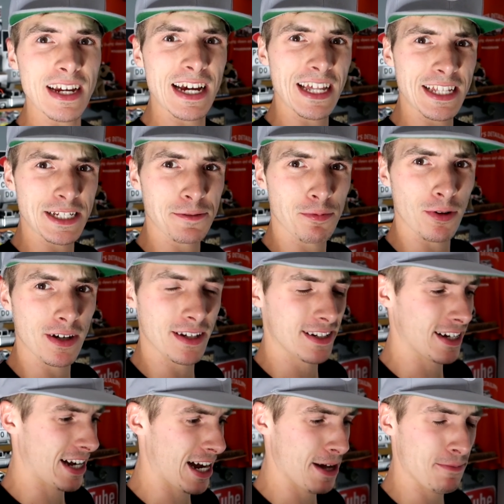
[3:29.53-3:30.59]
At this point in
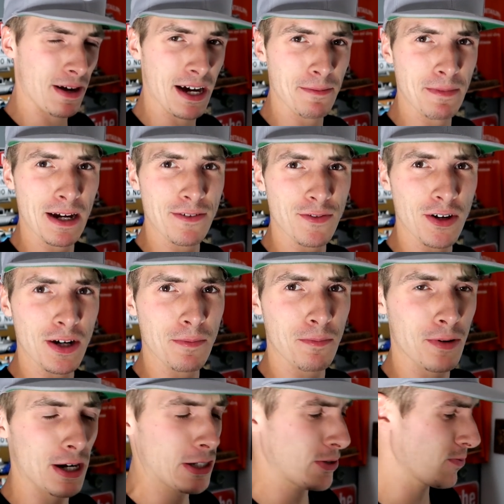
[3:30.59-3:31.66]
time, I am not very
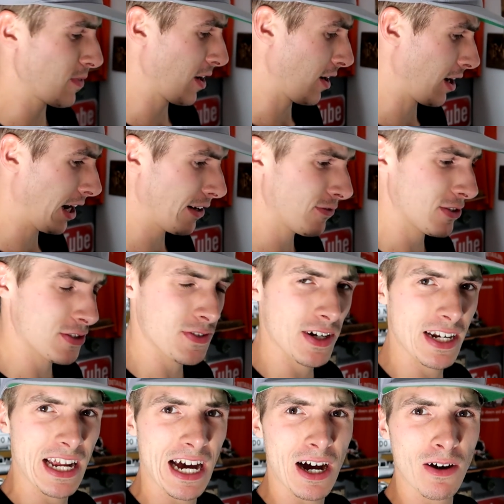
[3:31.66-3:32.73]
impressed with my office
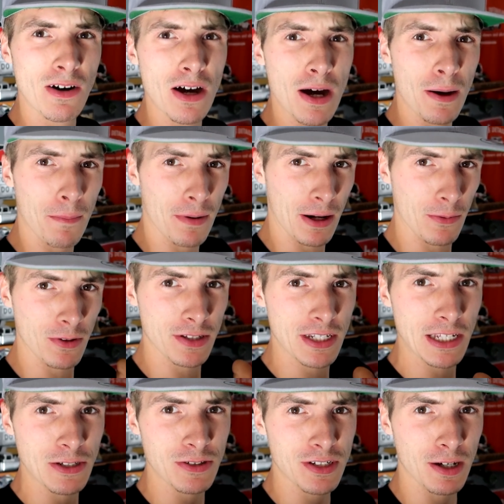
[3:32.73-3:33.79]
right now, but I will
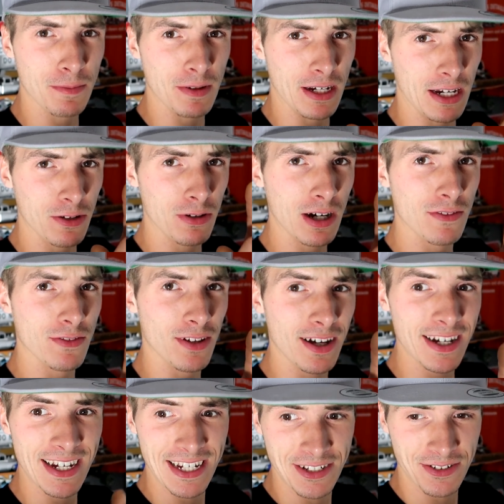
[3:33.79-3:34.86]
tell you something. I do have
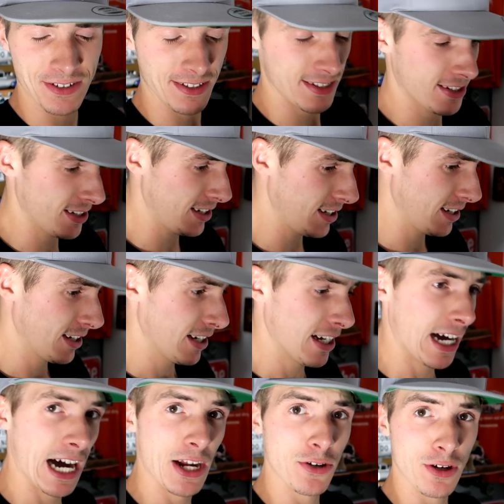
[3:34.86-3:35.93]
light, as you can see.
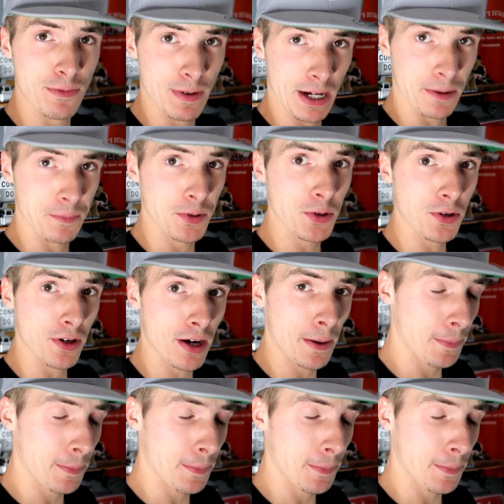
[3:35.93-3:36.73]
I do have my computer